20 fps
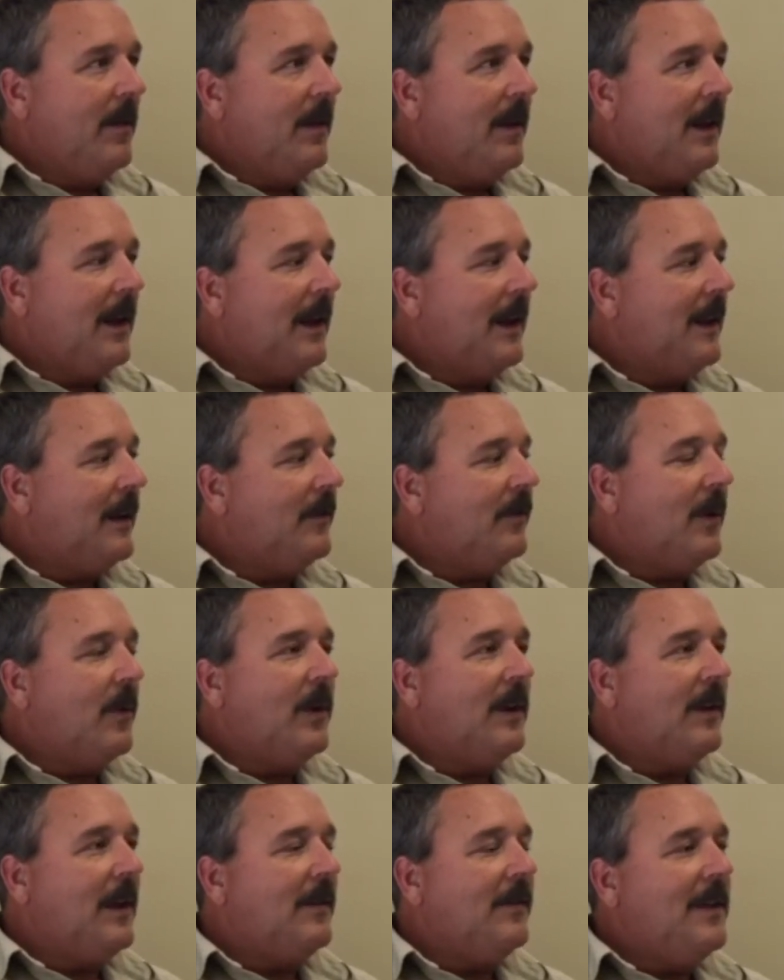and so
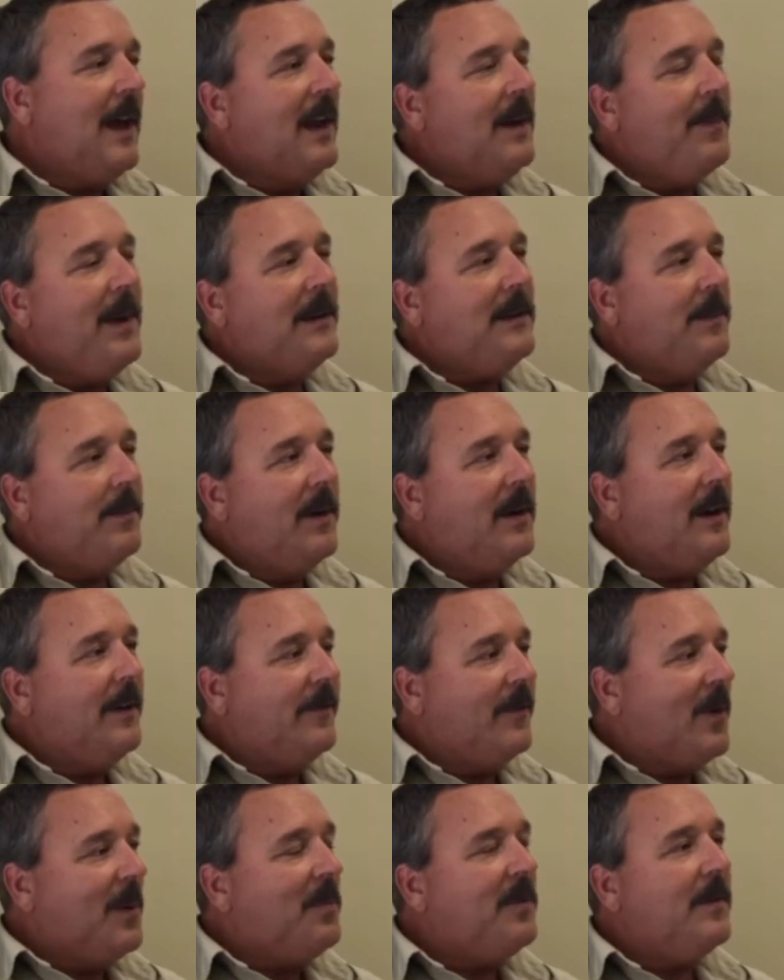it's not about the money for them.